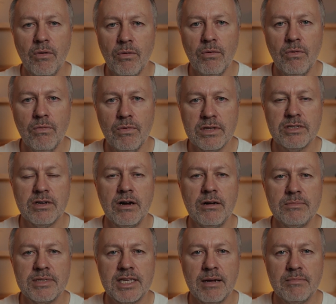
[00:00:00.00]
all the
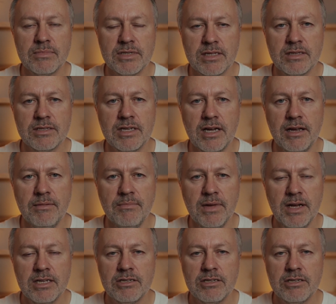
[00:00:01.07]
timestamps are the same.